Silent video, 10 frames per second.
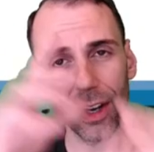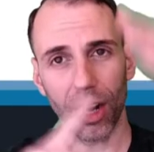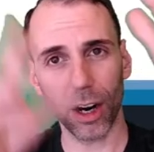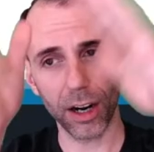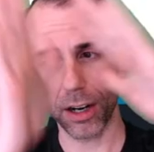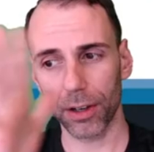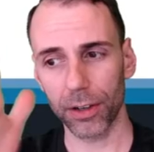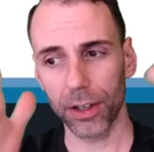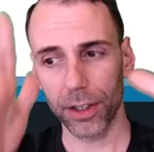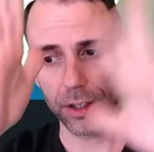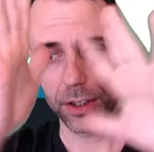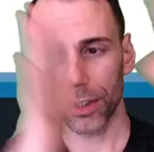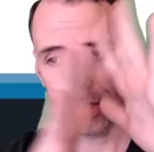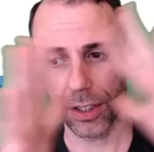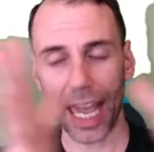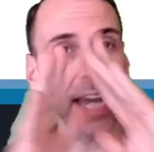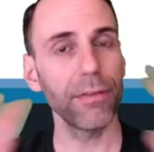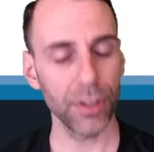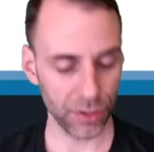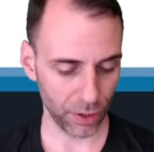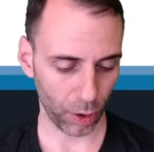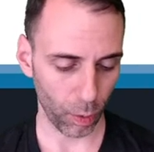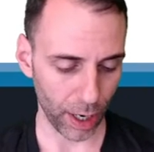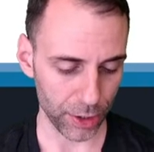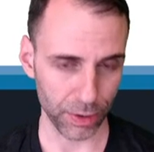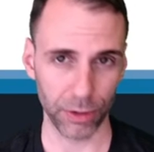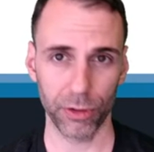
our canvas into quadrants.